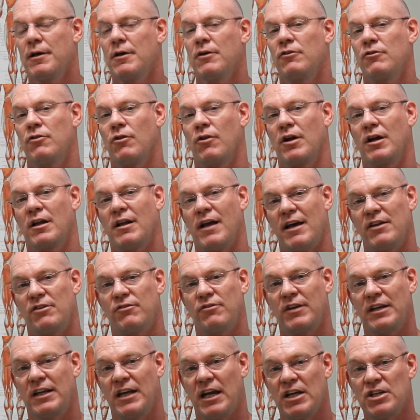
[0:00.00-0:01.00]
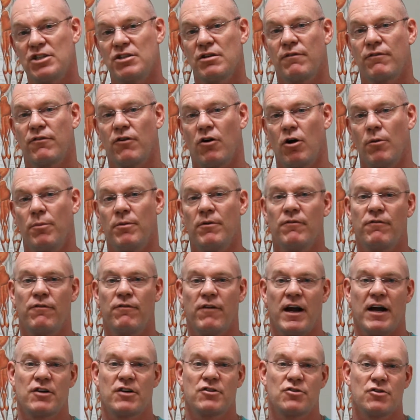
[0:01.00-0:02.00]
So the classification for open
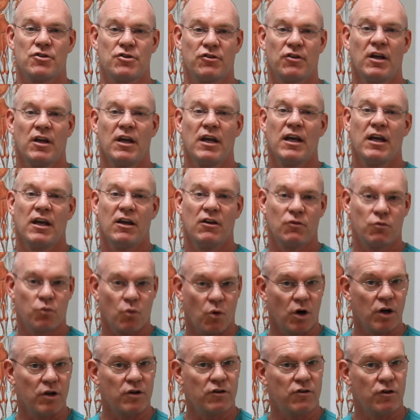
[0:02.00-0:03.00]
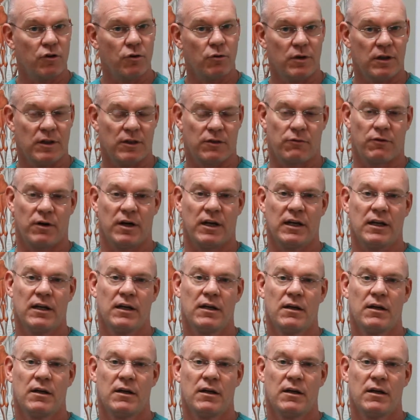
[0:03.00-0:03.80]
fractures is 1, 2, and 3.